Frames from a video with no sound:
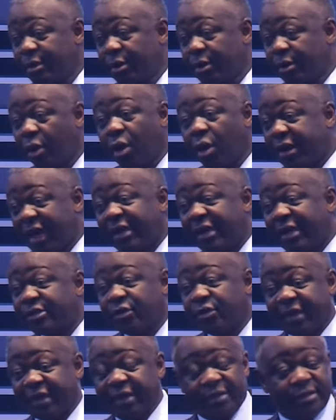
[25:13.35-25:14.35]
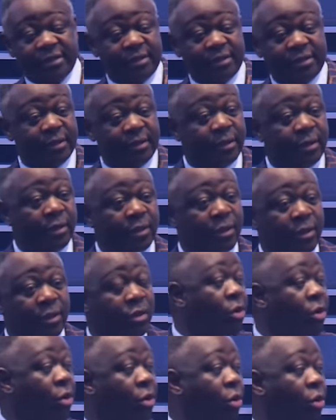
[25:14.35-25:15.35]
All kinds of things.
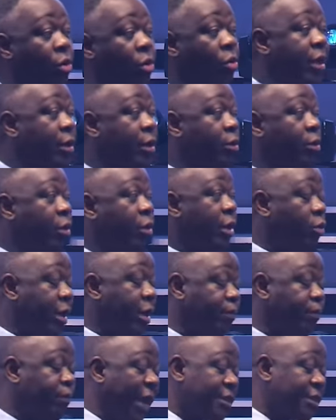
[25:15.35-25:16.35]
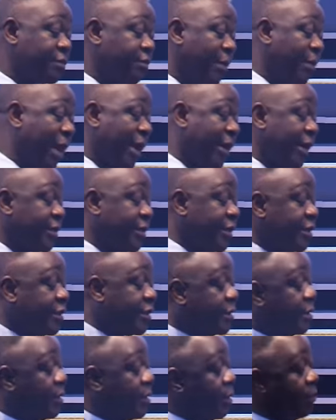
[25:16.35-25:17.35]
We bless
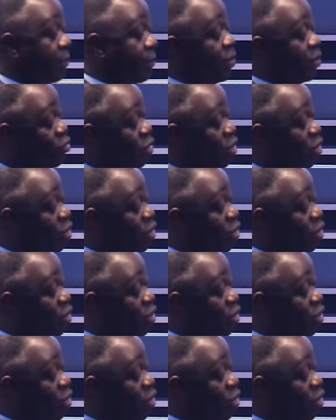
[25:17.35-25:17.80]
marriages between